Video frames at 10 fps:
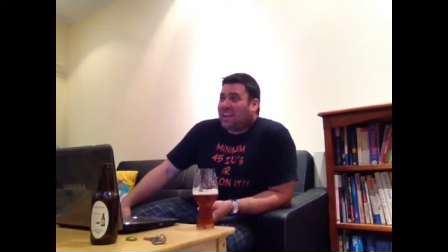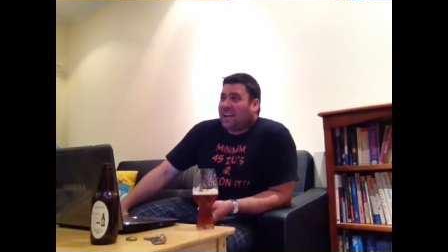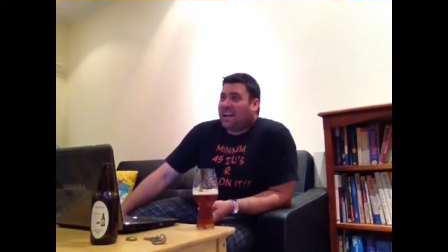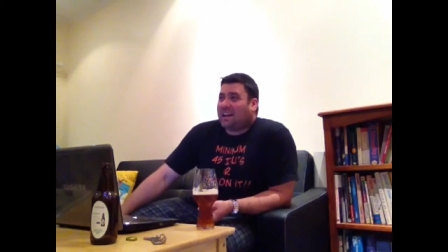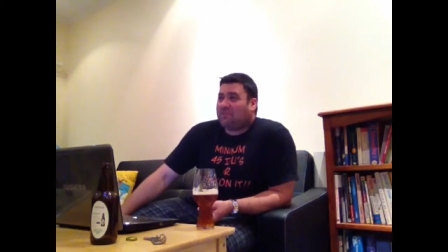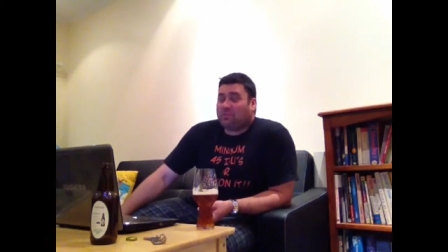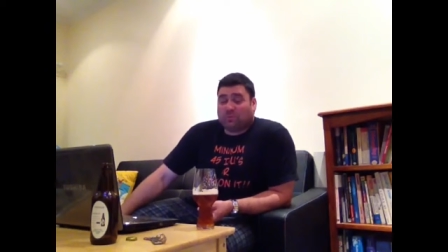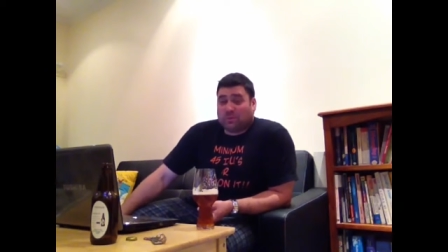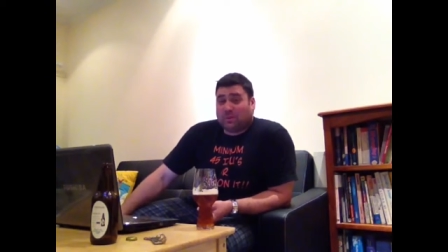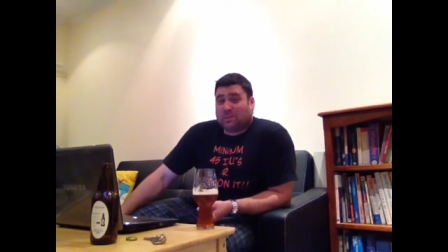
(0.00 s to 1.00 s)
Um,
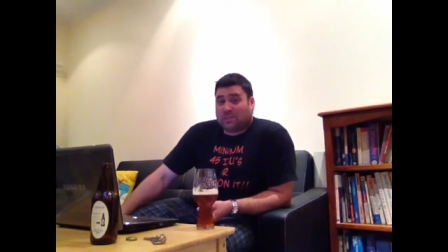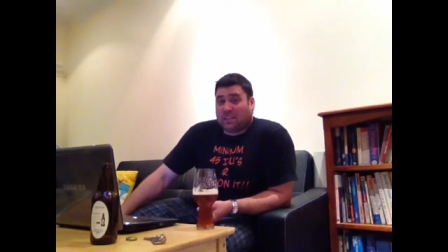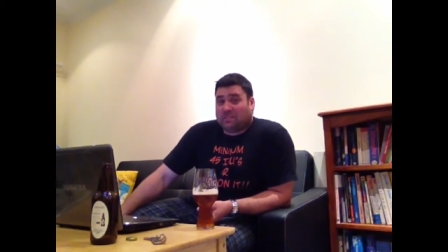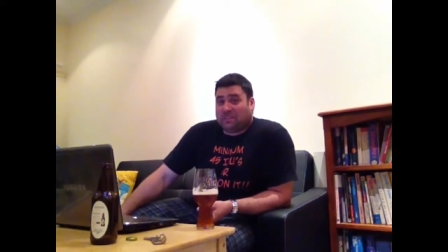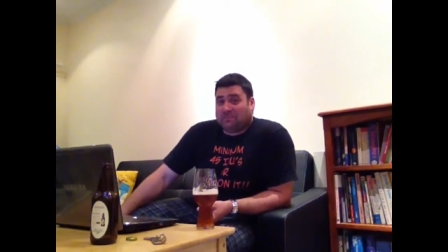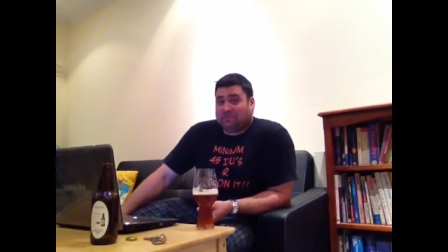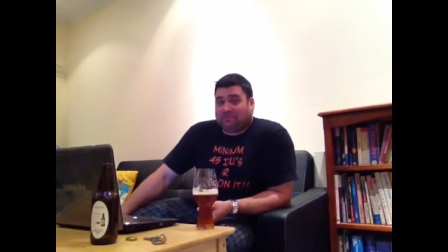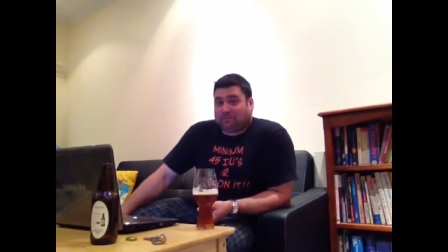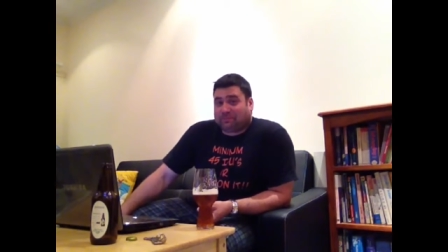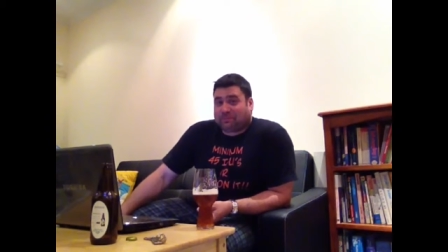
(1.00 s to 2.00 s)
we used to love
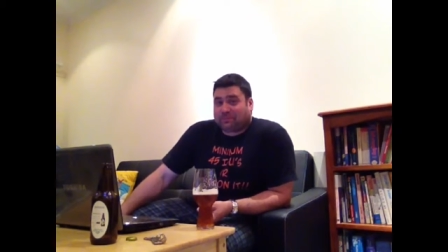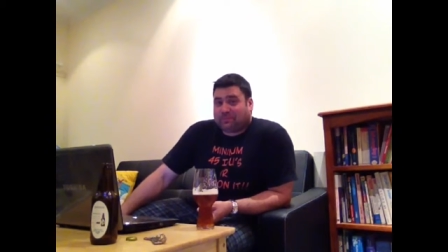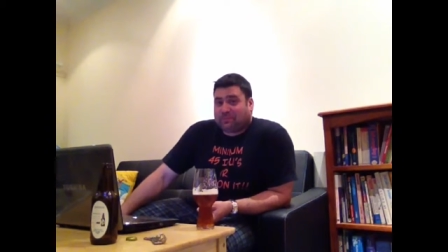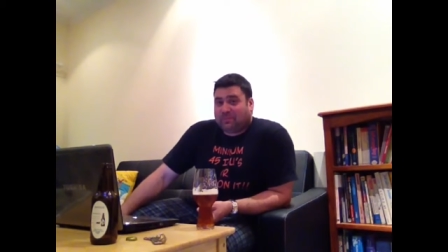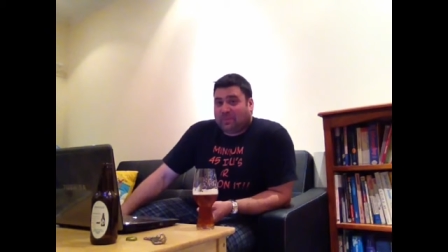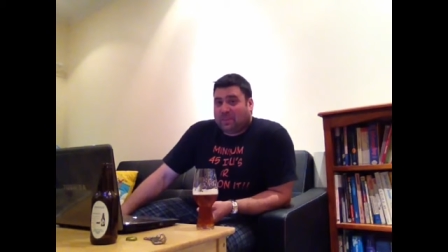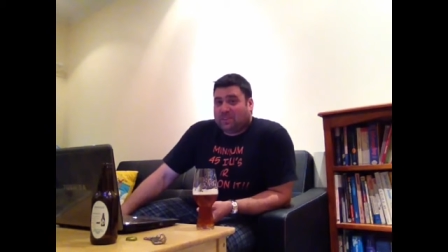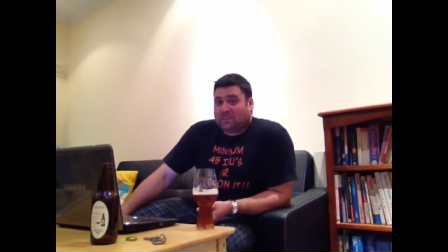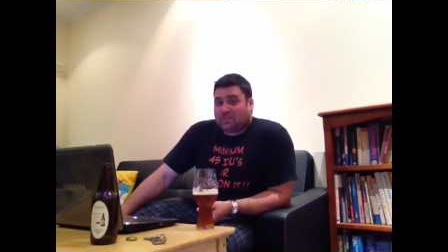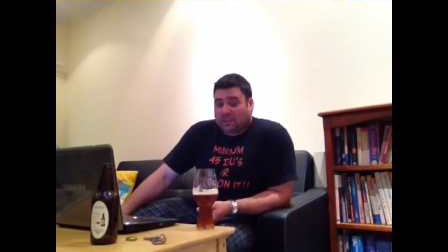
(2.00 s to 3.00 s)
it.
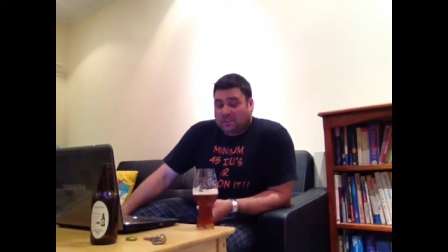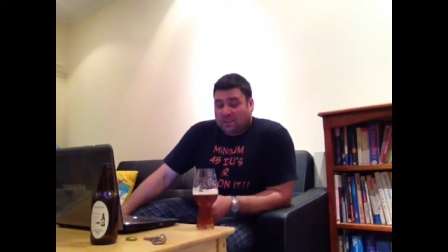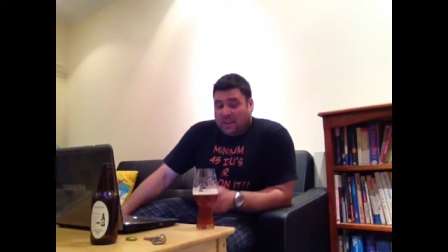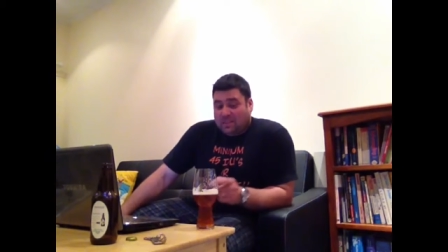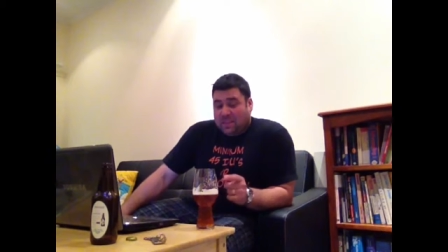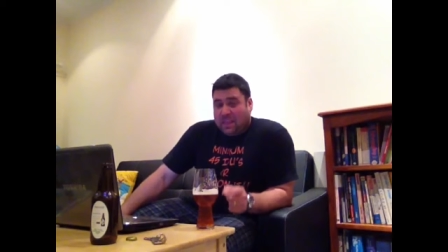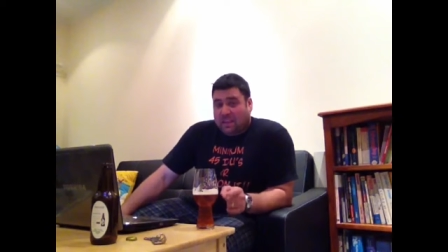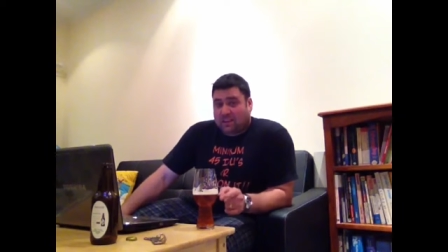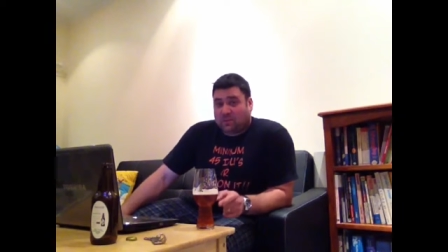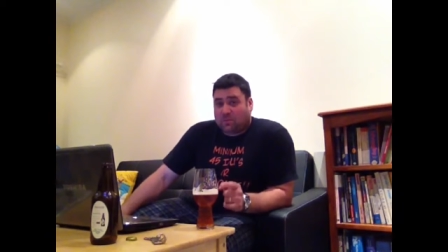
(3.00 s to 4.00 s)
Used to really love it, and
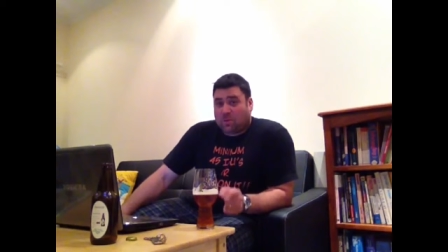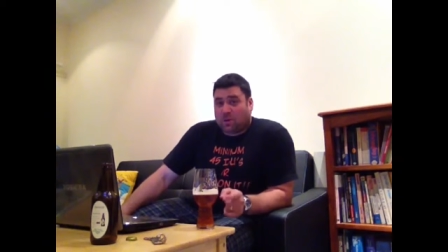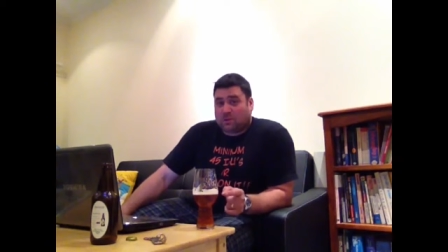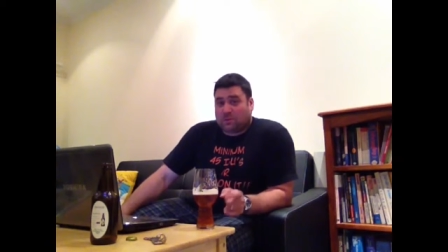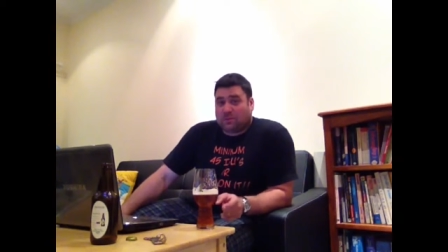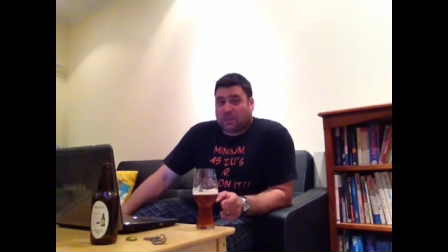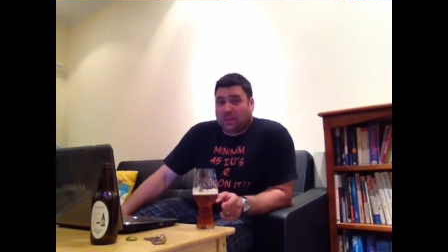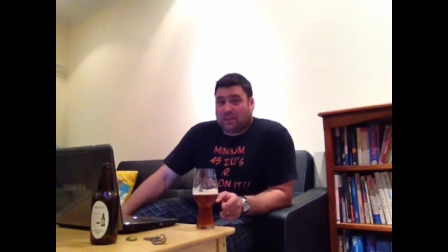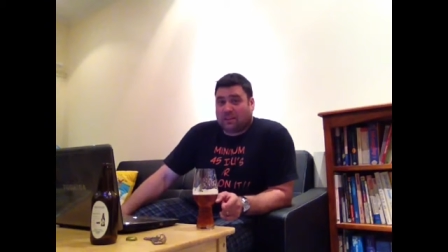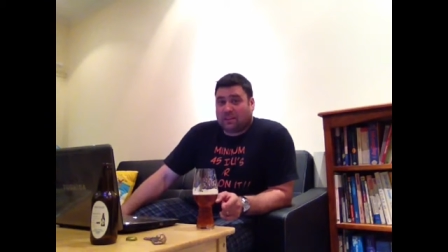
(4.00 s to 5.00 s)
that reminds me of
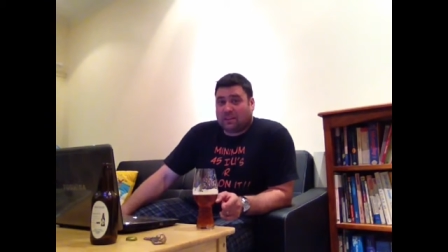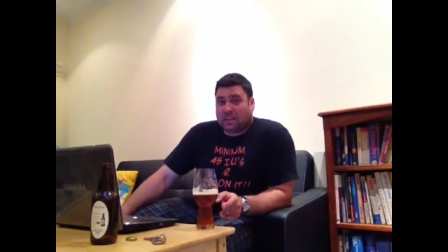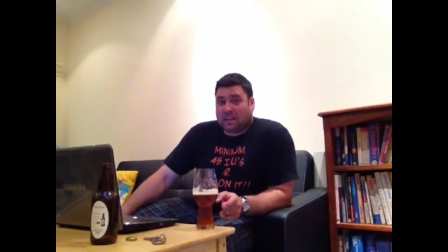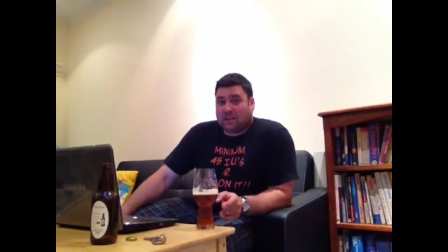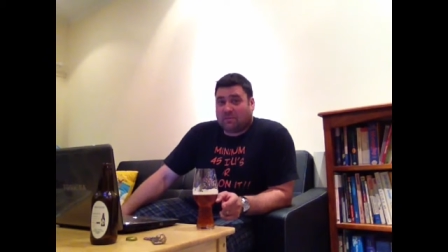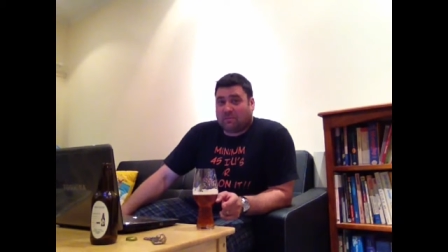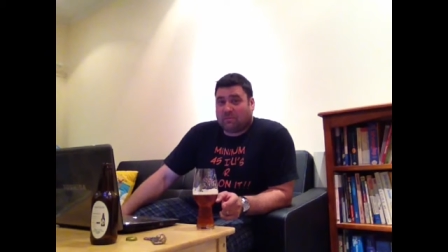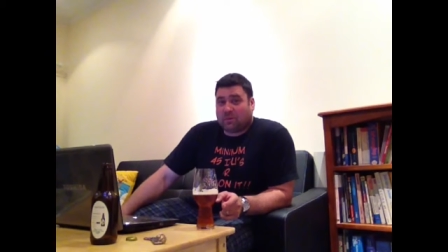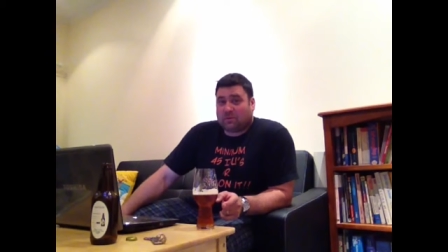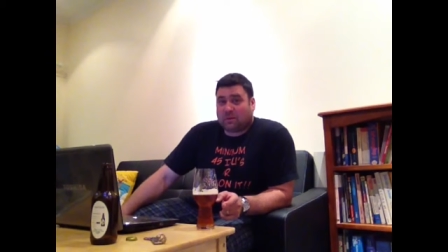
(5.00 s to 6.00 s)
that. Um,
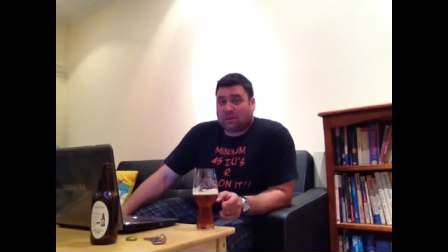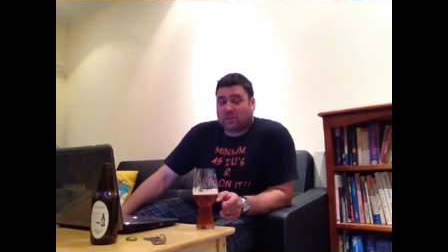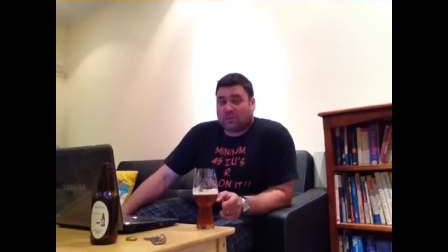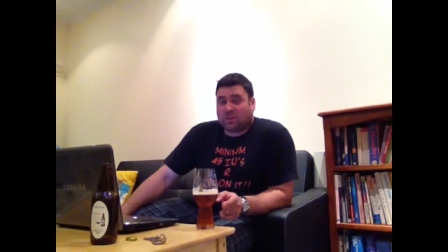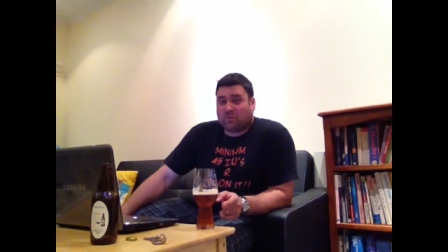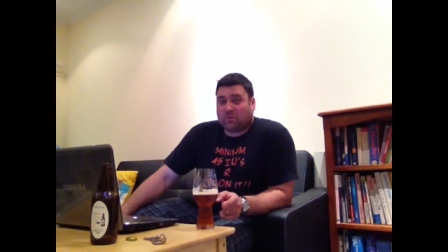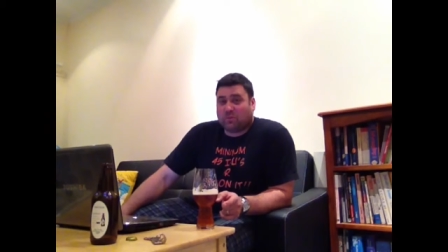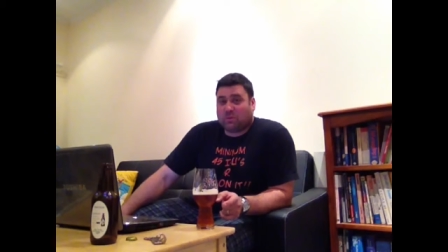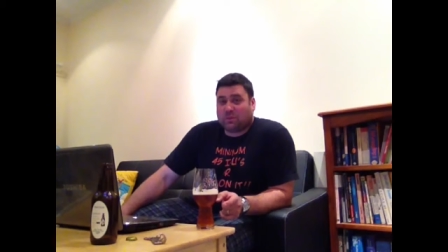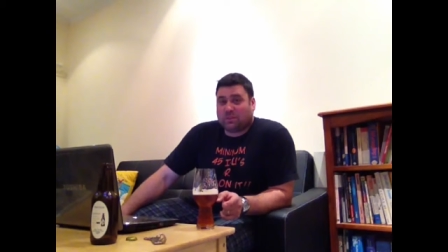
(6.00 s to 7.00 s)
brings back those childhood
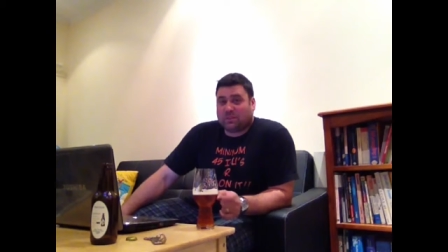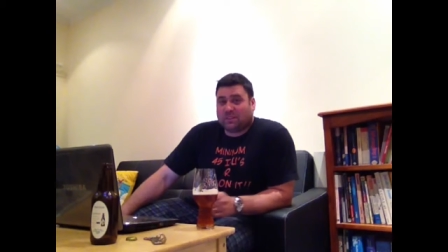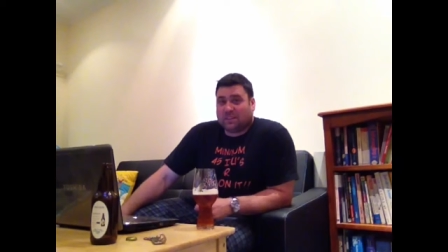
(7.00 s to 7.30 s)
memories.